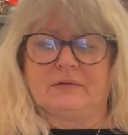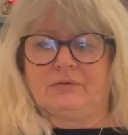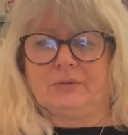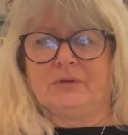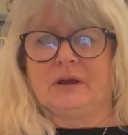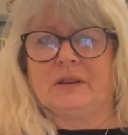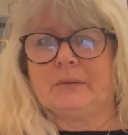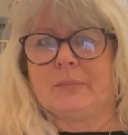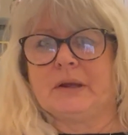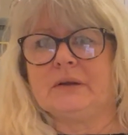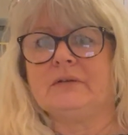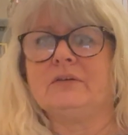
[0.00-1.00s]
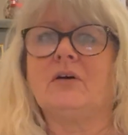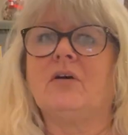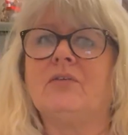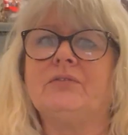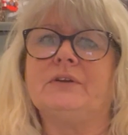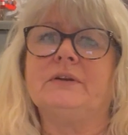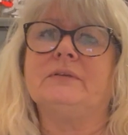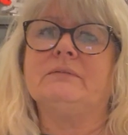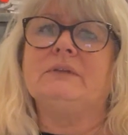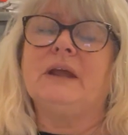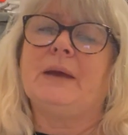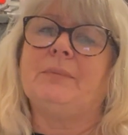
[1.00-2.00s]
I've always cut the buttons off
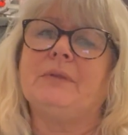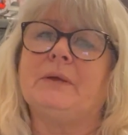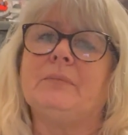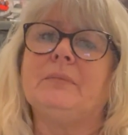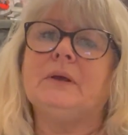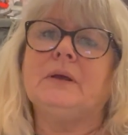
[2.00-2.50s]
and kept them